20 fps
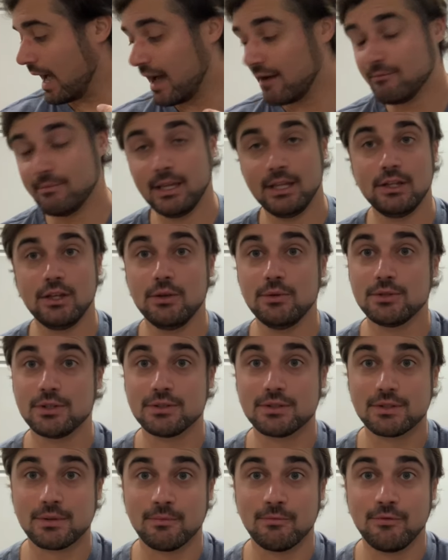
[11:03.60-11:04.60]
been
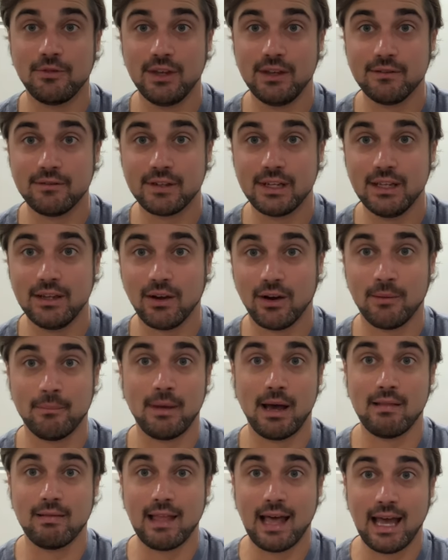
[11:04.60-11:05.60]
using some 50 on
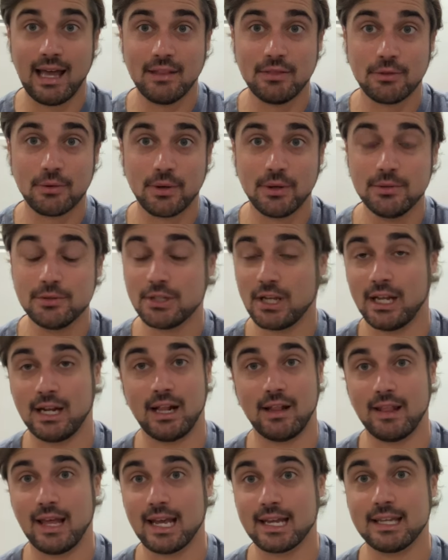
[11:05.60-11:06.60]
my line throughs, and
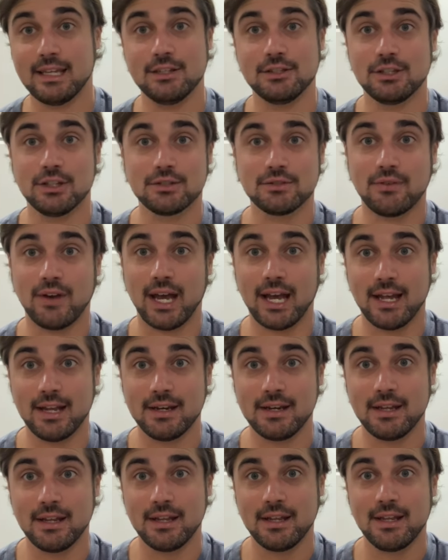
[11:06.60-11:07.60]
I like it just fine.